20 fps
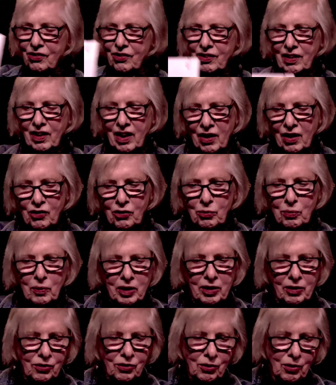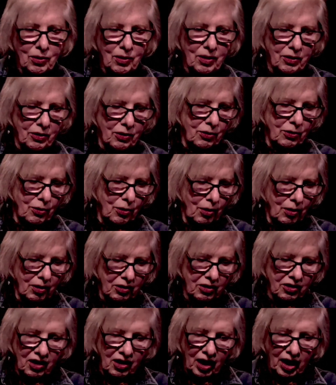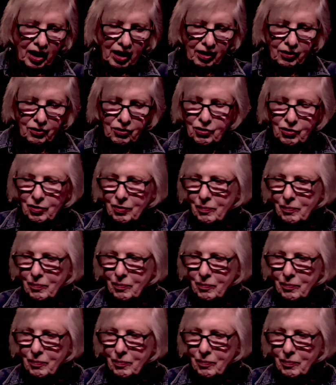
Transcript: last one is called Dog Tags.